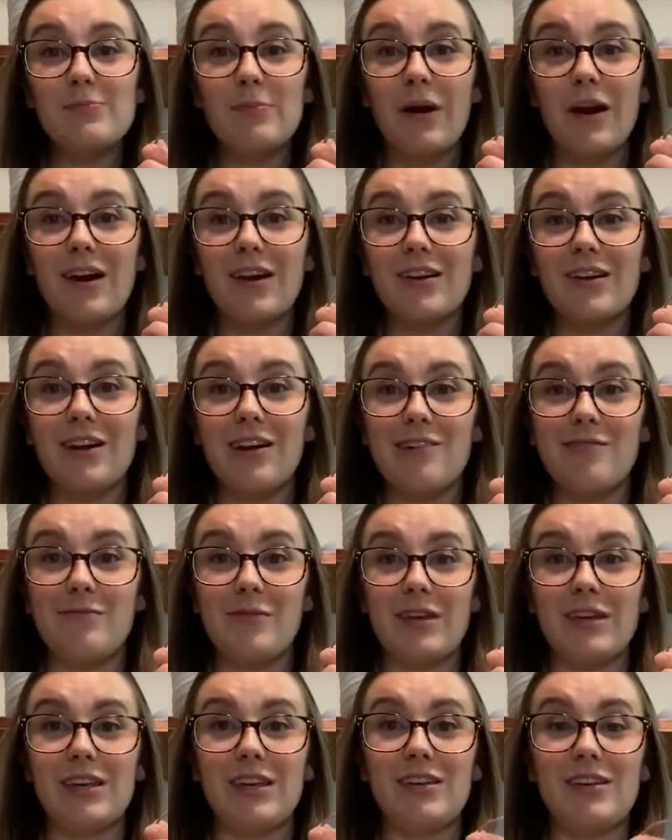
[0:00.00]
part of
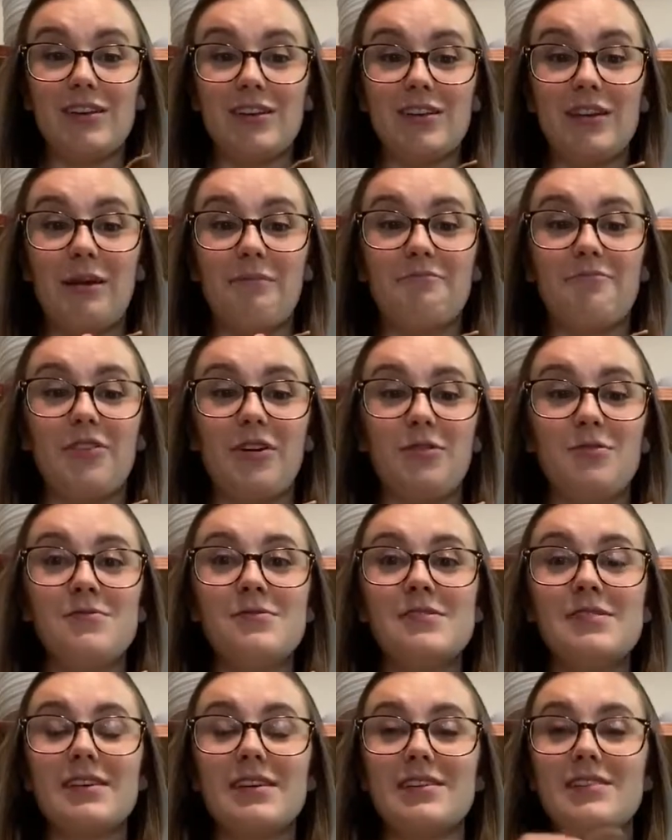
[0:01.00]
making your cup
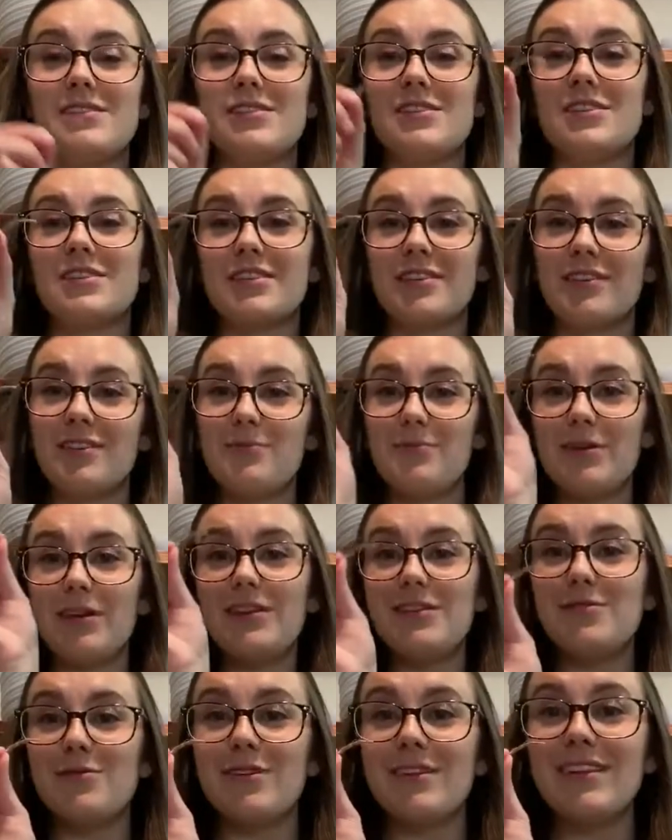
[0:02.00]
phones is just going to be
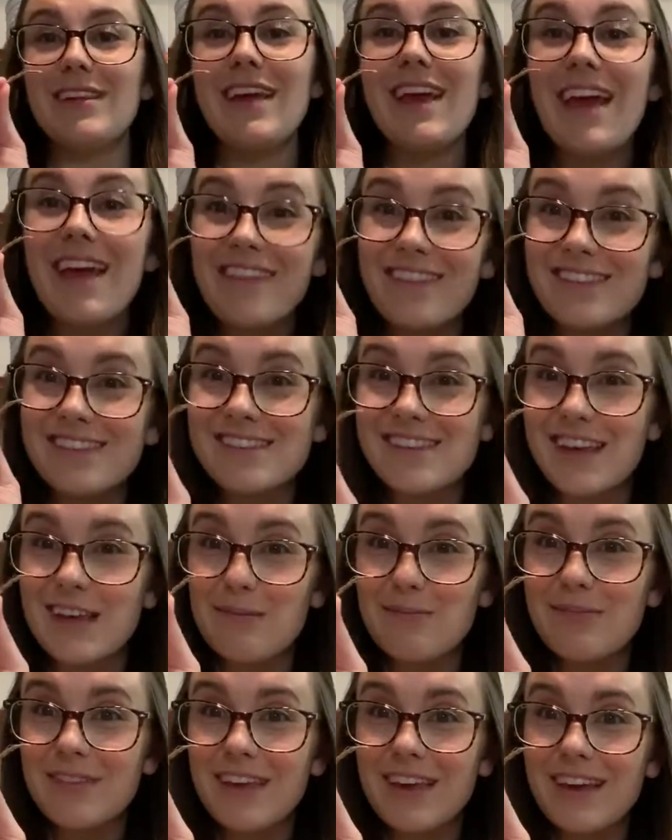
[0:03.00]
doing the
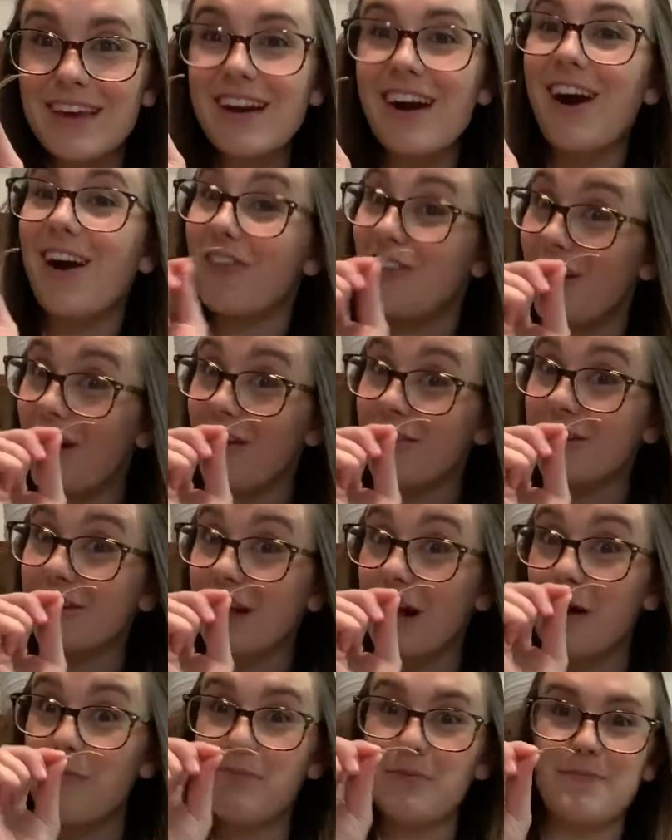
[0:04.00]
same thing on the other
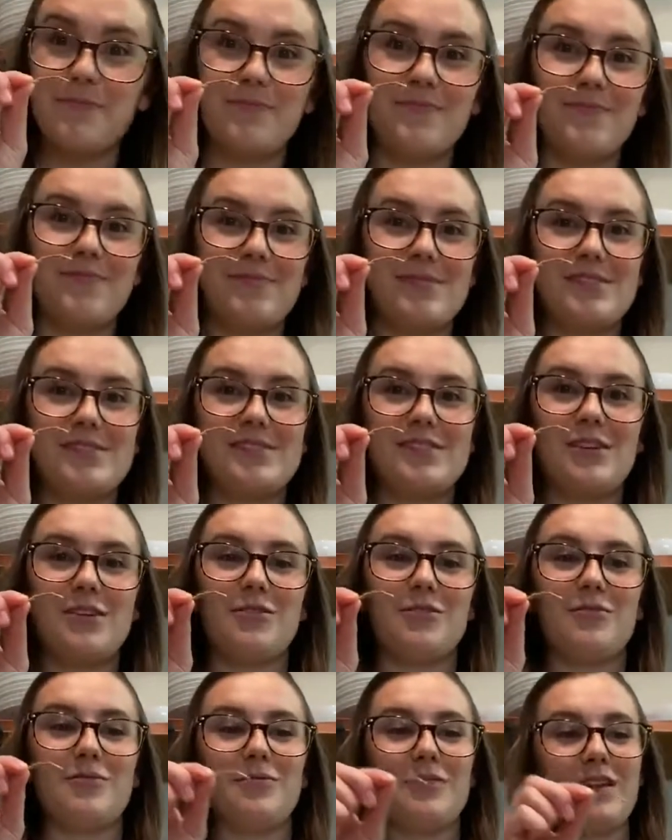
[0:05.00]
cup.
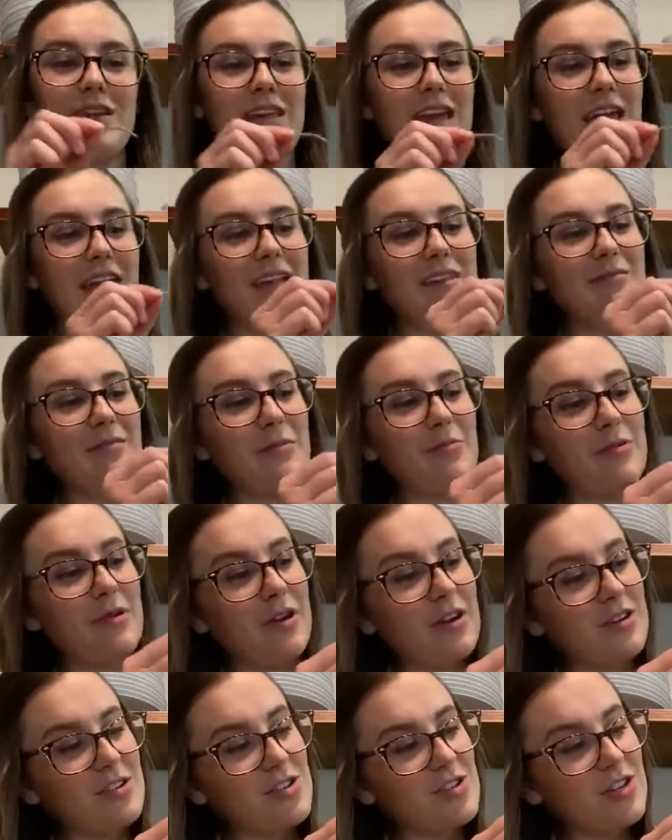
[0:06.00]
So again, we put
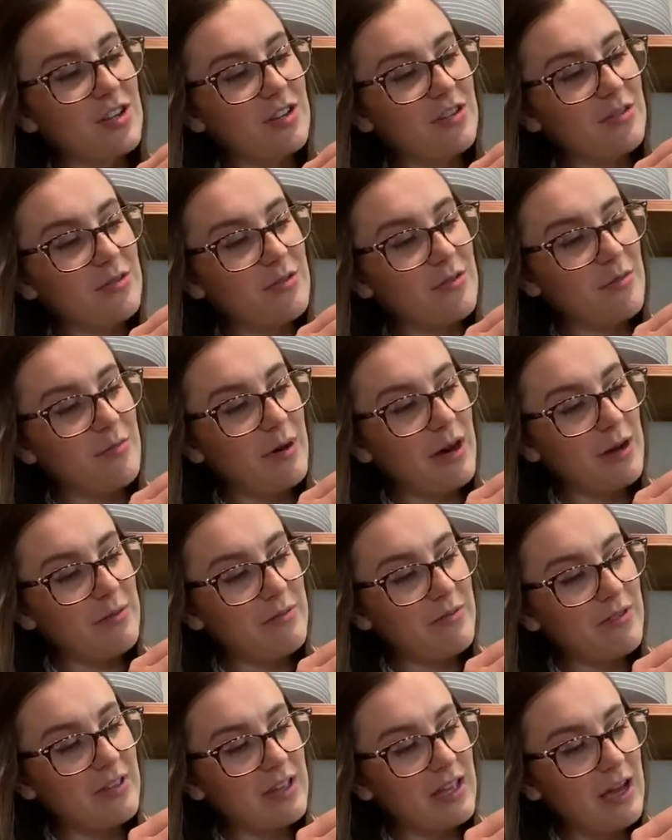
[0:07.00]
our string through the bottom
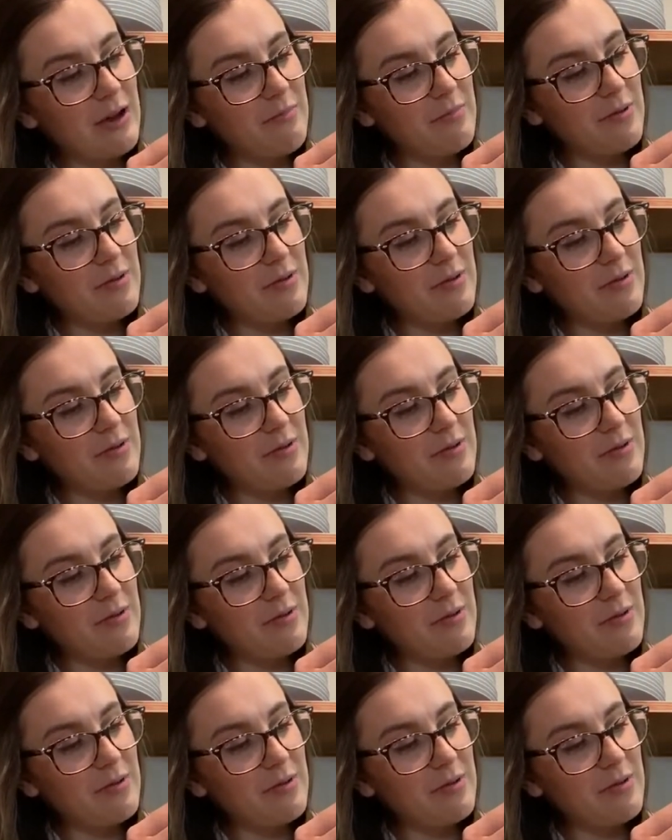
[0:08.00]
of the cup